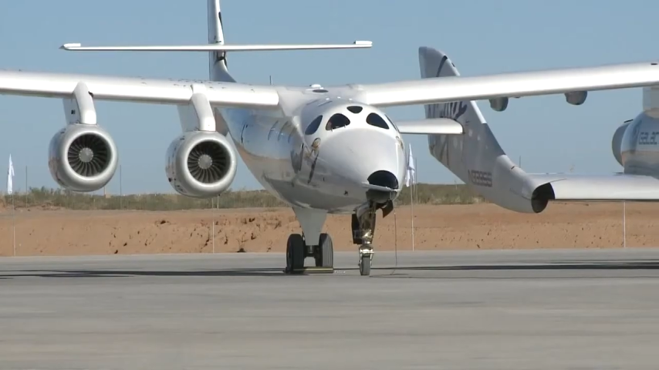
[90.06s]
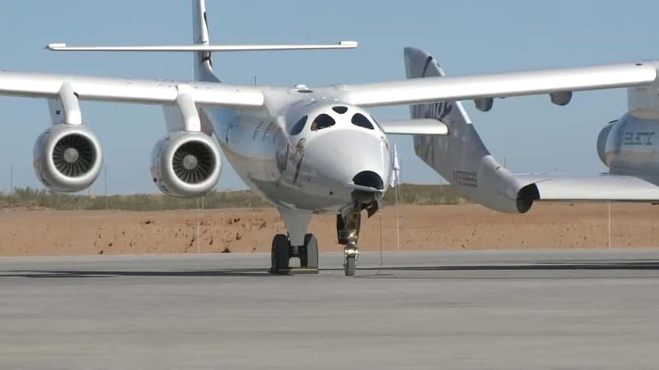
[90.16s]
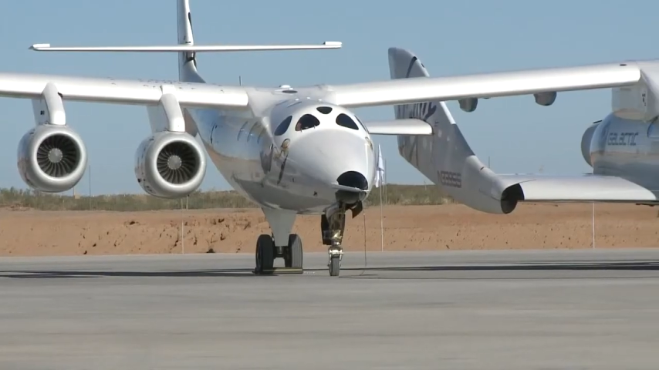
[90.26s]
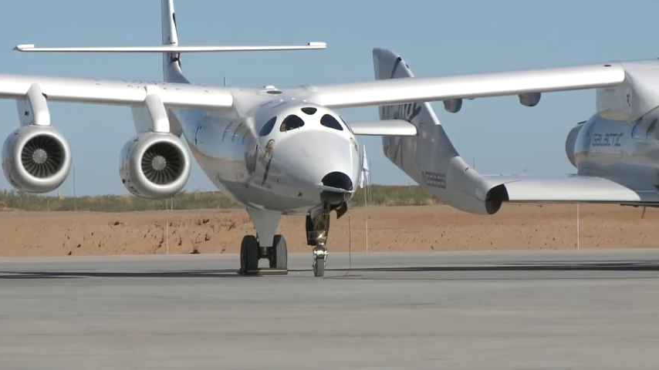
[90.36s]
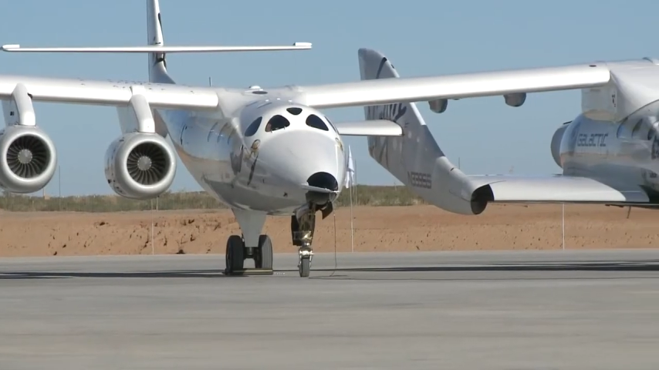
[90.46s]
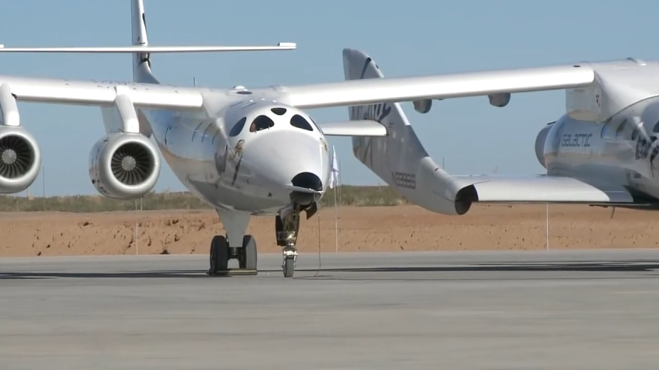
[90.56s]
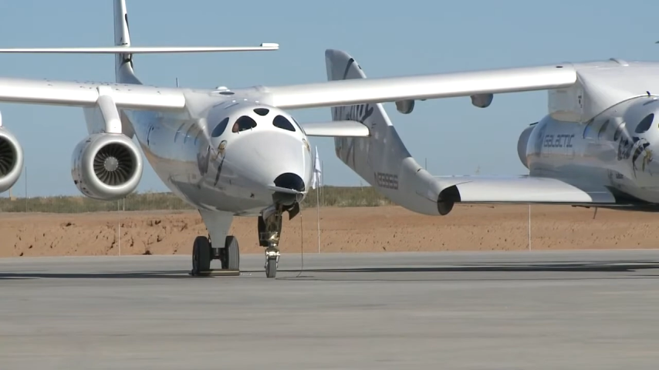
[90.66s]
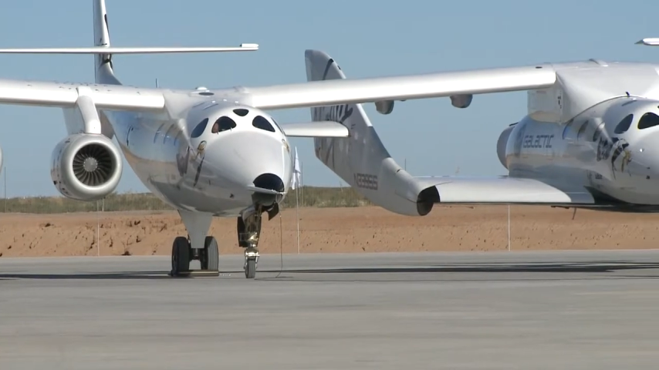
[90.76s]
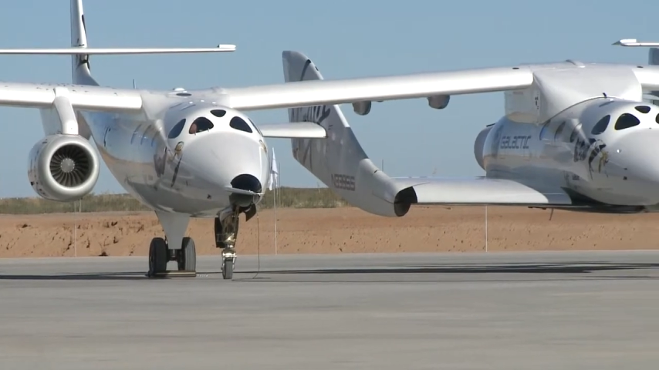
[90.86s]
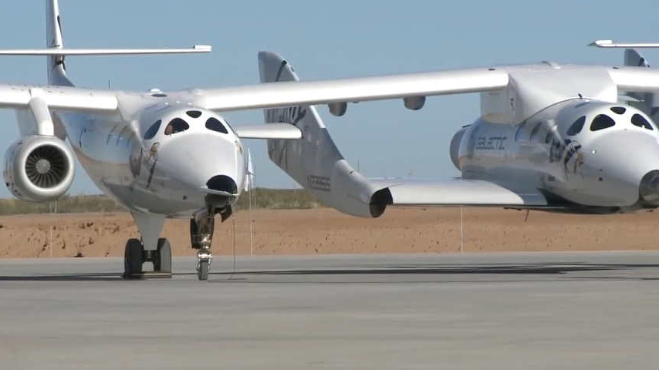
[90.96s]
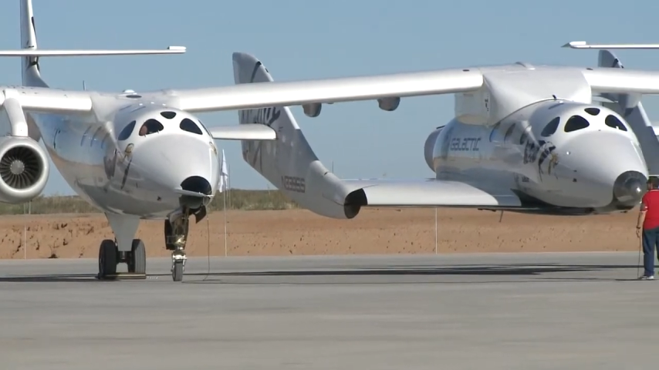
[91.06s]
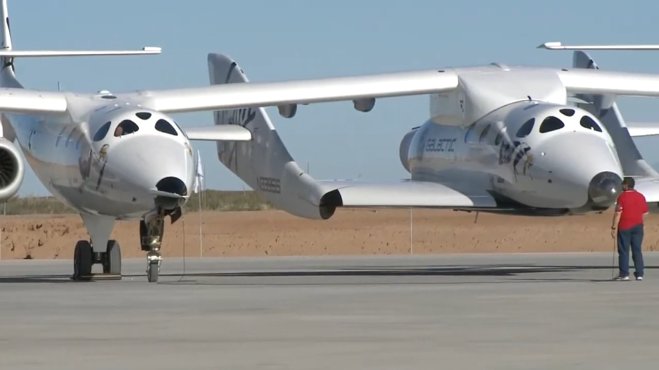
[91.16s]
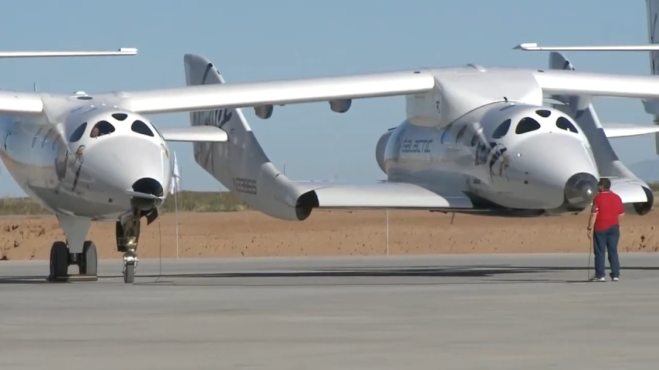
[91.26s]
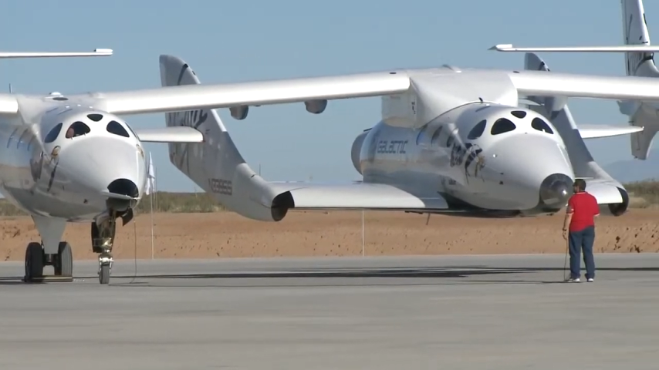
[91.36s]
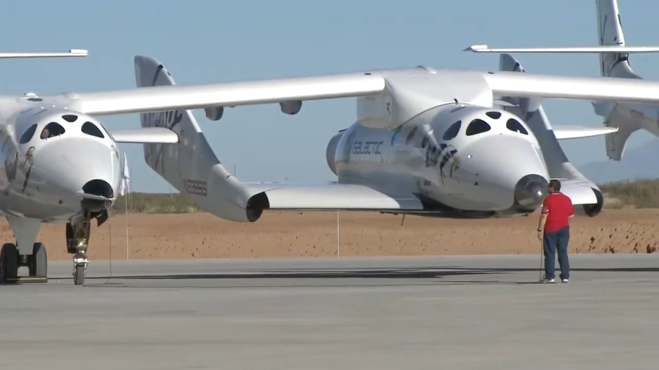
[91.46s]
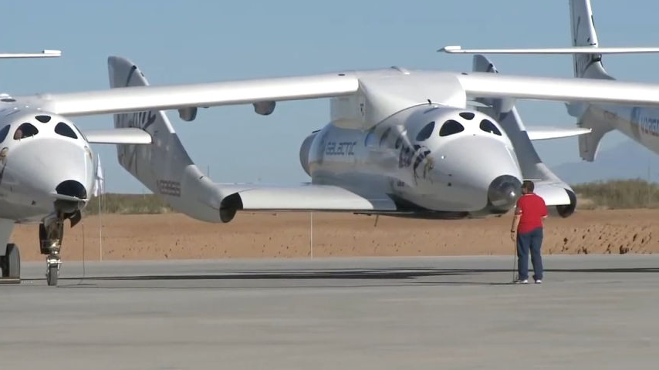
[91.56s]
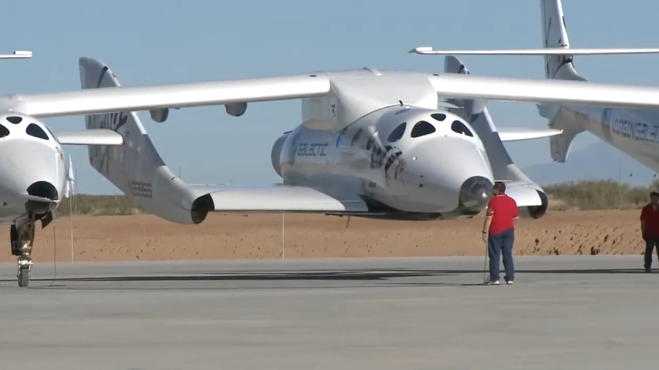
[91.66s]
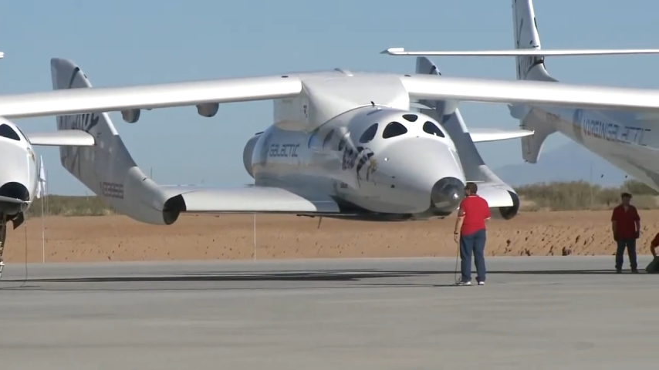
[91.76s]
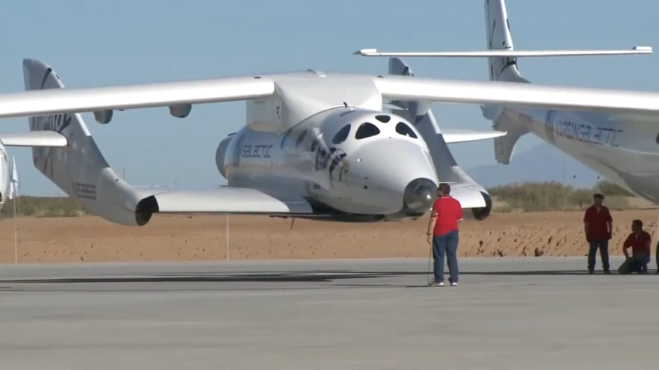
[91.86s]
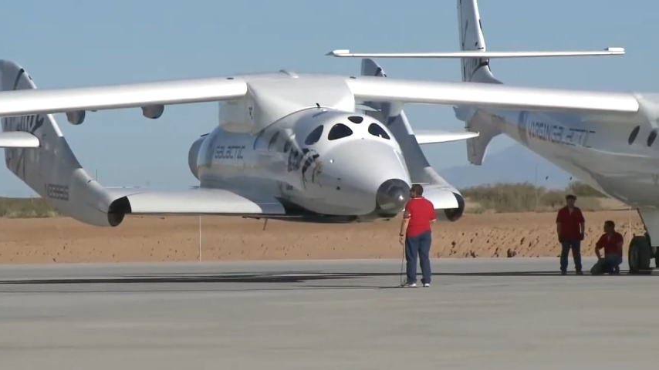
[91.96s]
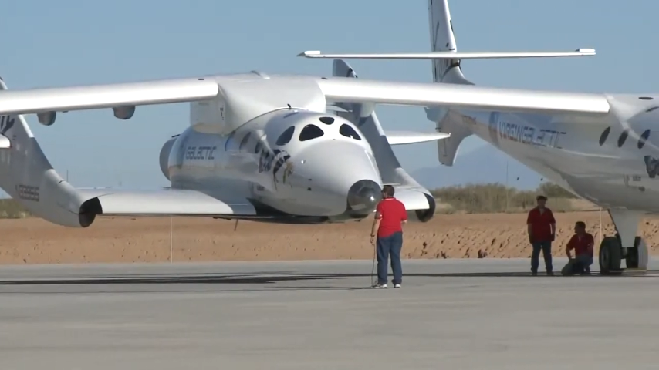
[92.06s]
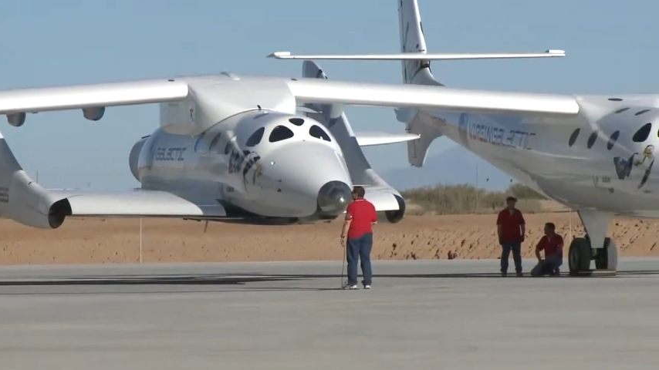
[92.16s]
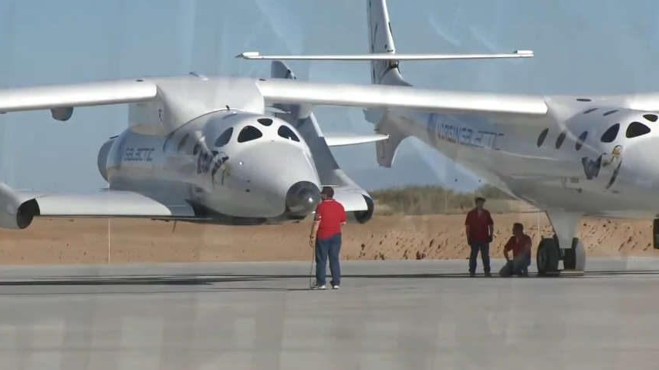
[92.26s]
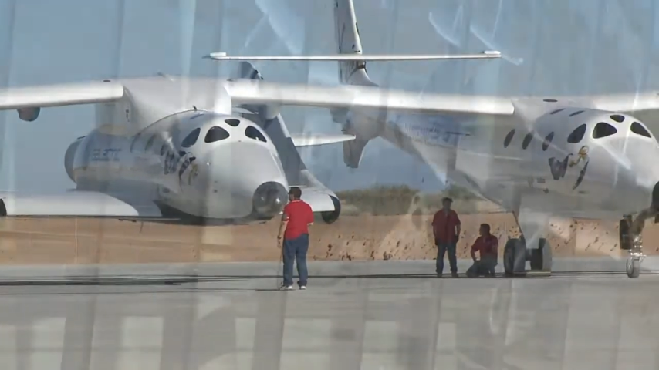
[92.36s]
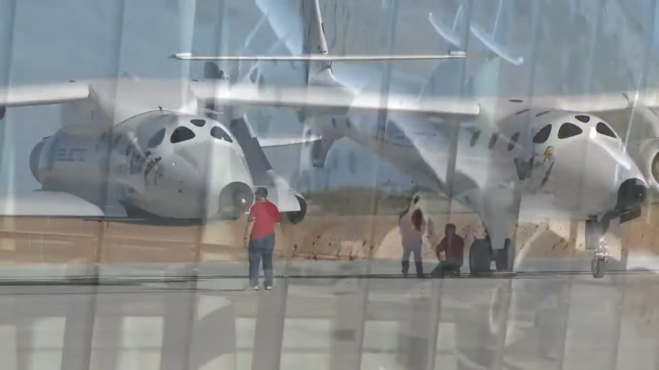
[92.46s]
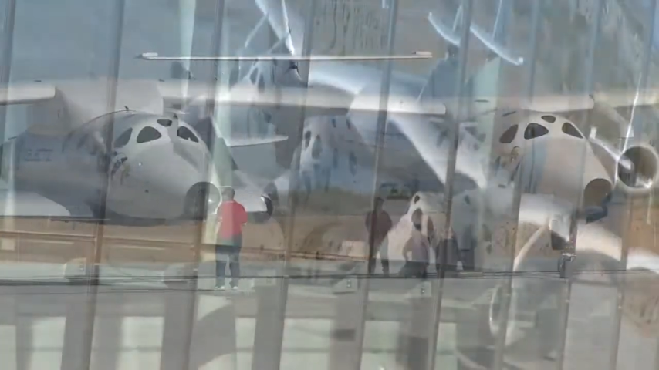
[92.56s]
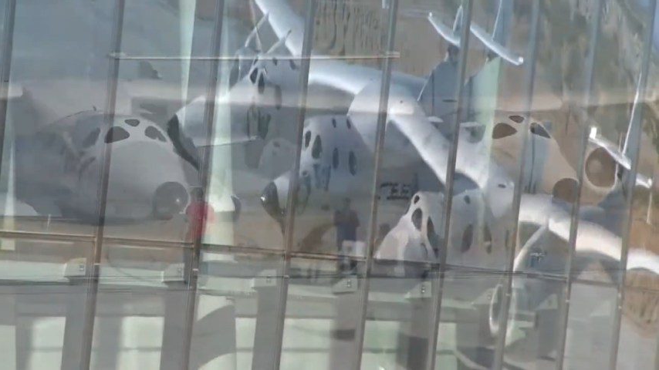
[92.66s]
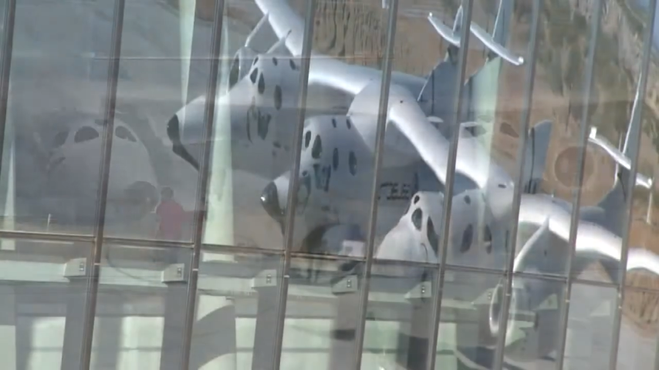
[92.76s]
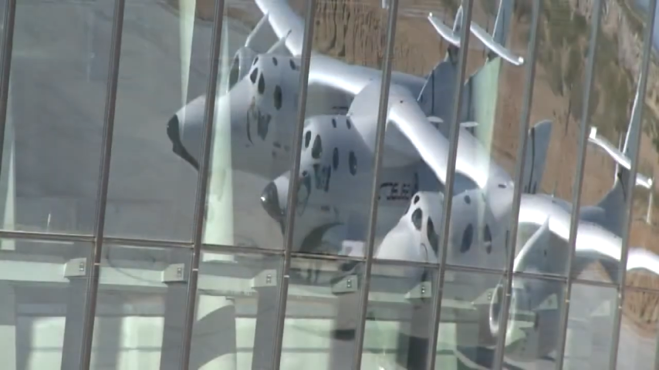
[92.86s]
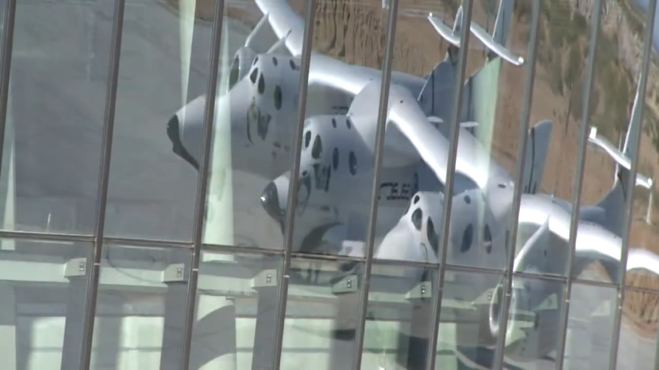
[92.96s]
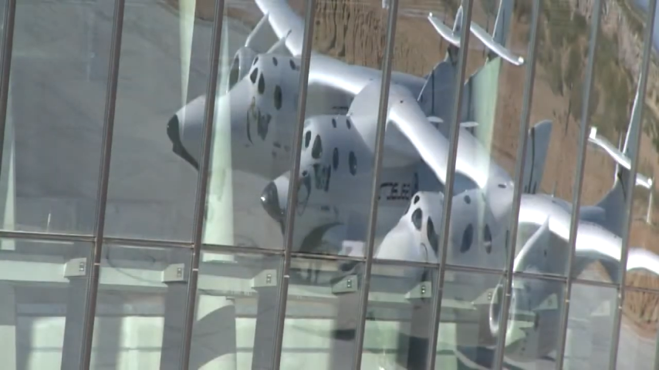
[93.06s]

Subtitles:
(no speaker visible)